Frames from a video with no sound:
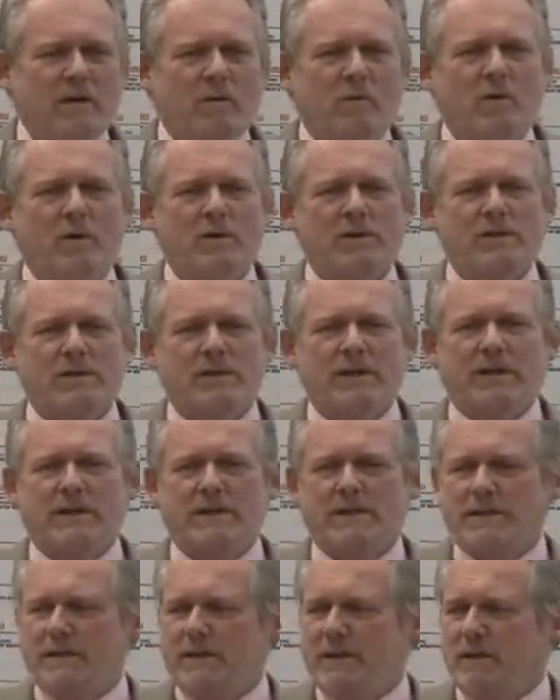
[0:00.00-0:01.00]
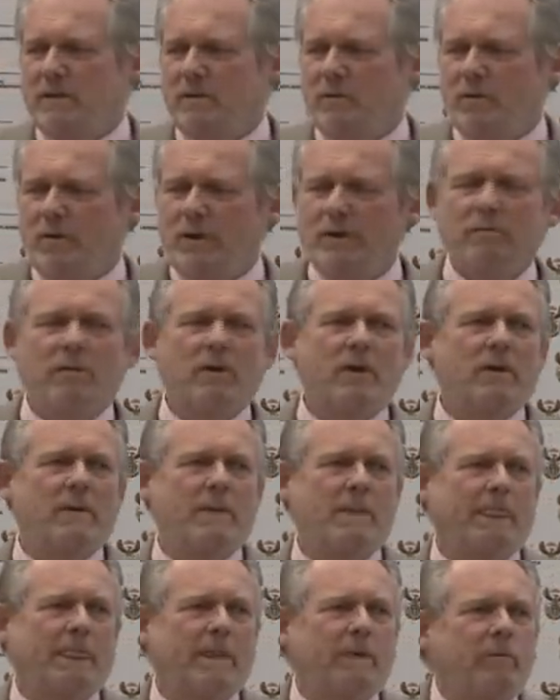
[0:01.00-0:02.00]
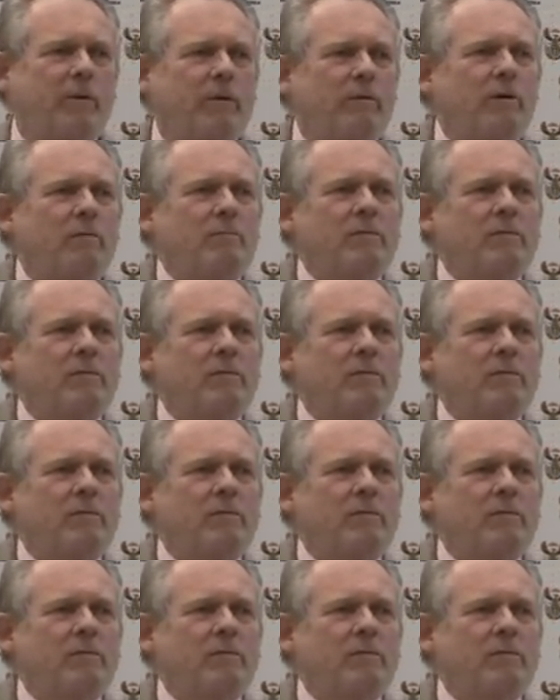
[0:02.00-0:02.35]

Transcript: was that uh, we, were, we were